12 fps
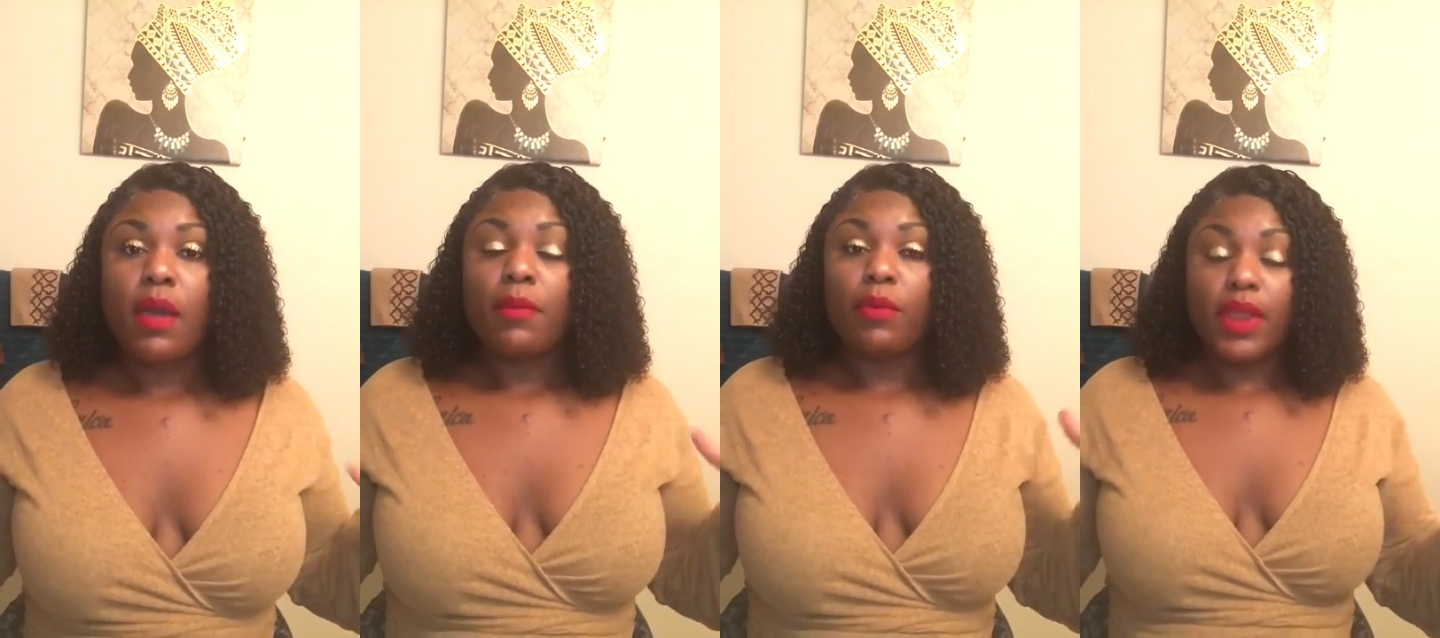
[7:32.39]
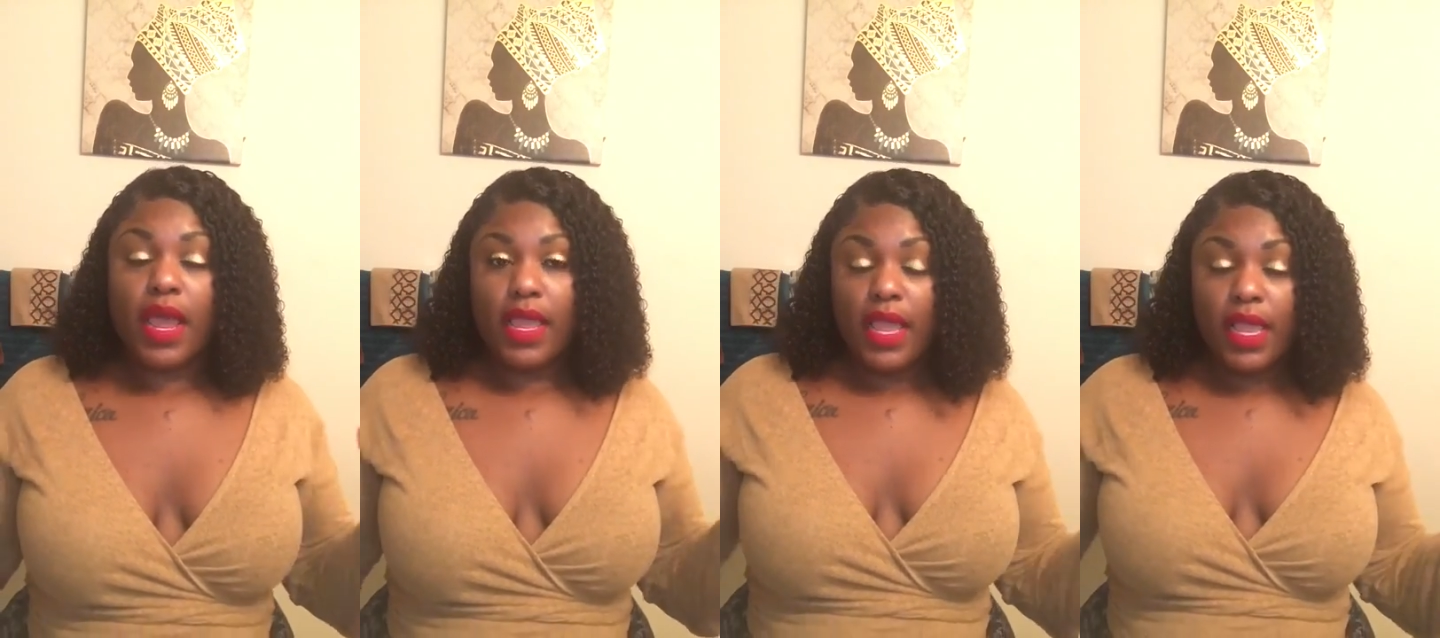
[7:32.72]
But what
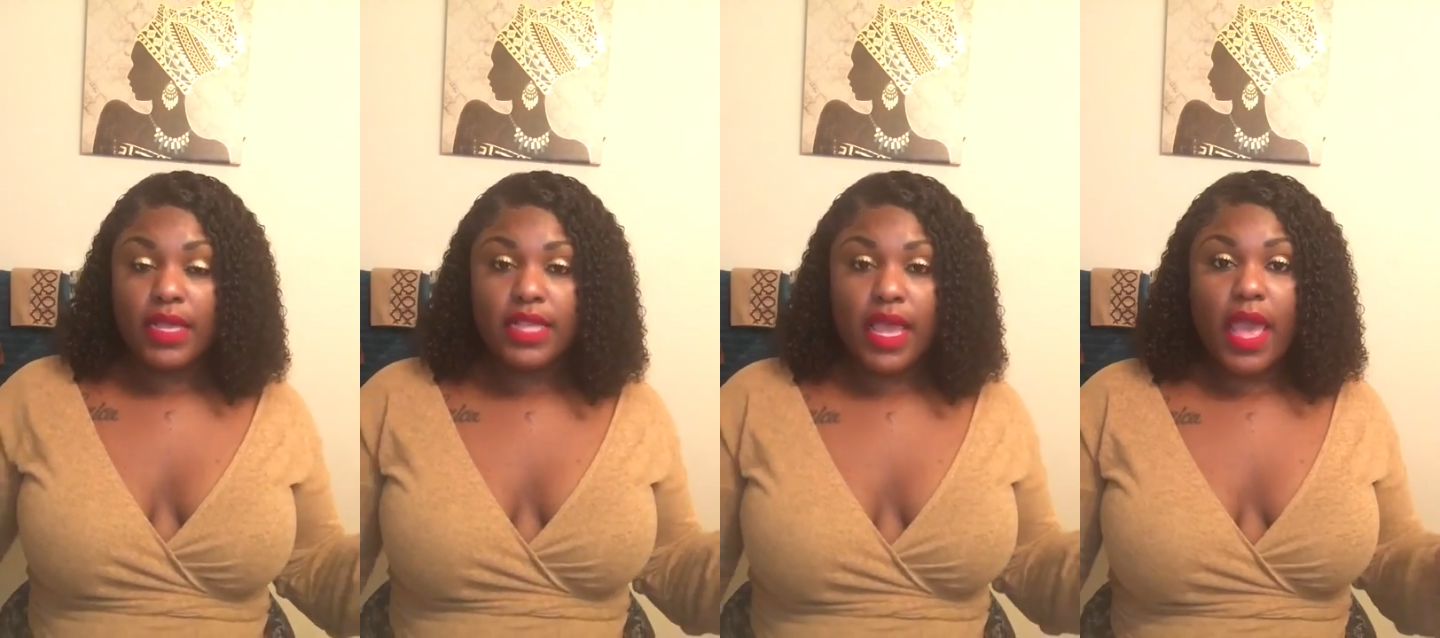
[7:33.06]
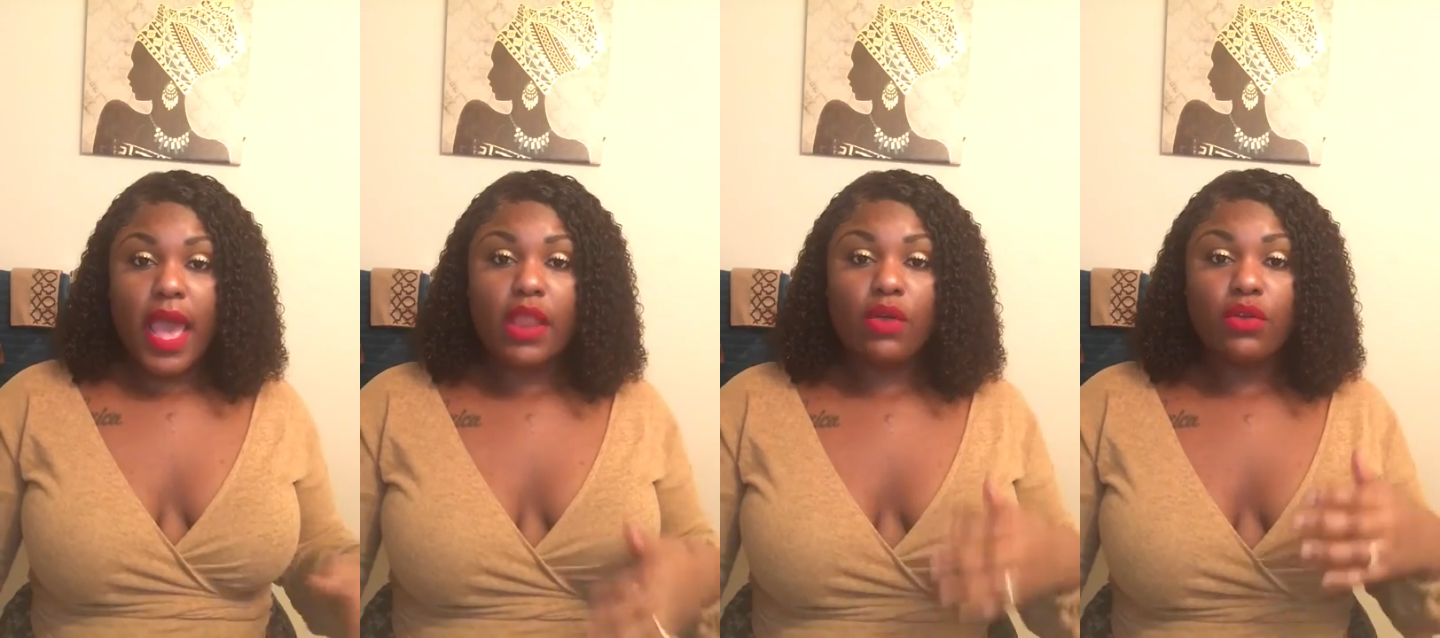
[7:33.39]
I can say,
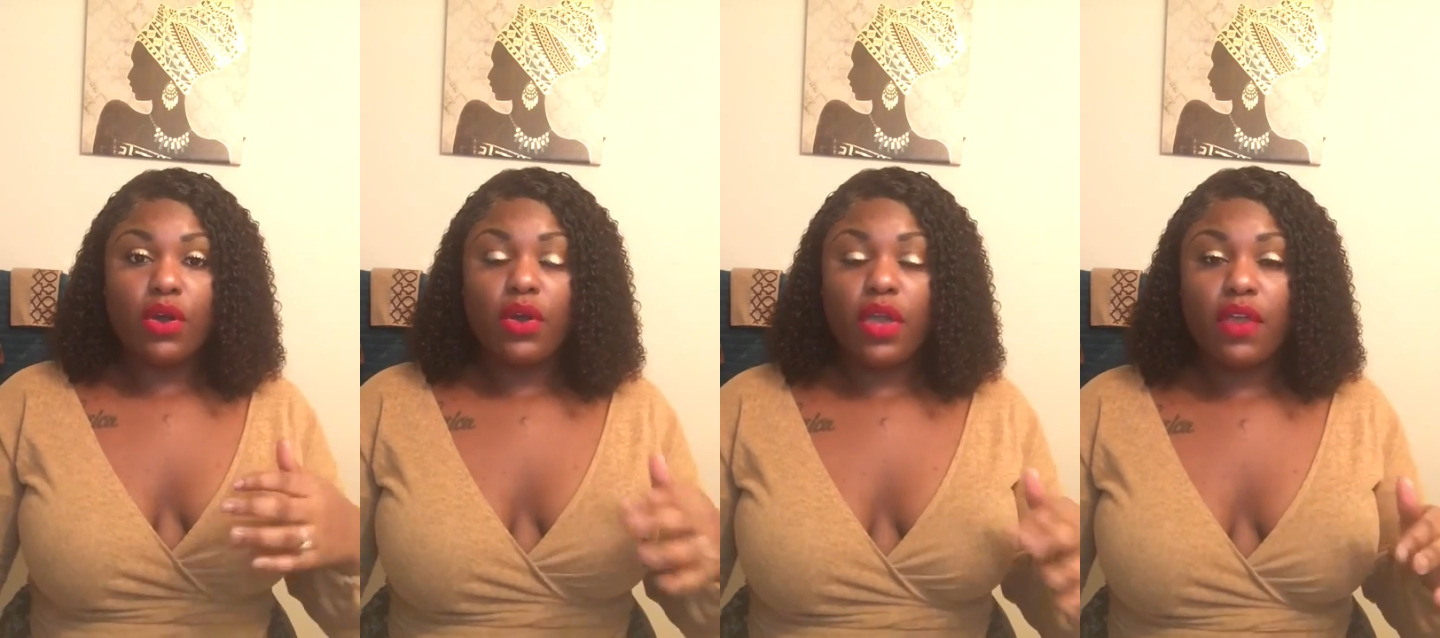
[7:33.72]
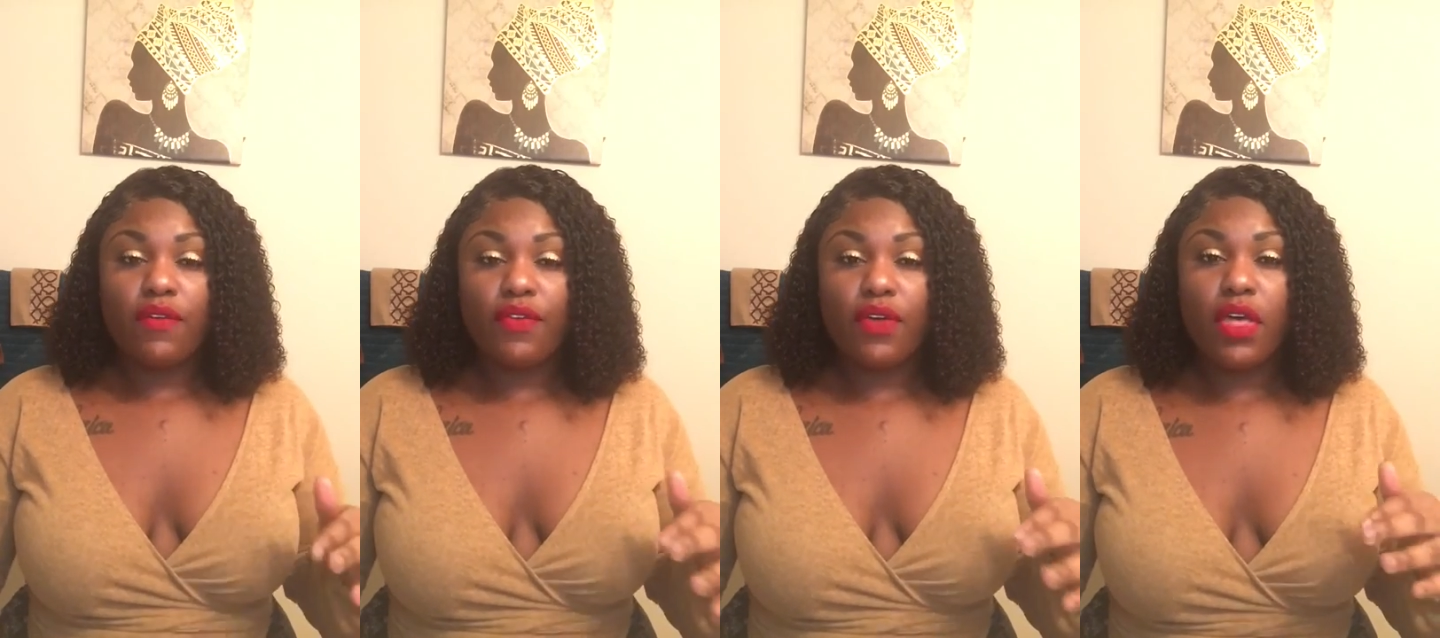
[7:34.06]
I don't know
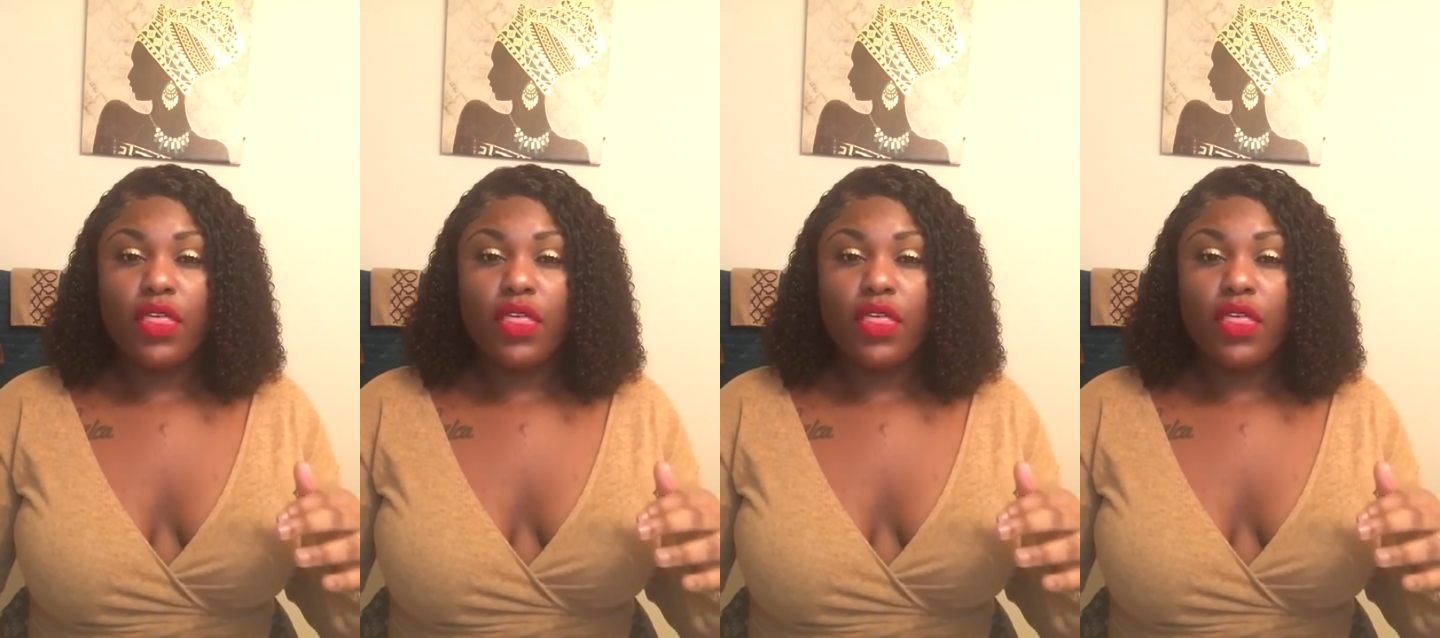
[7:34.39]
if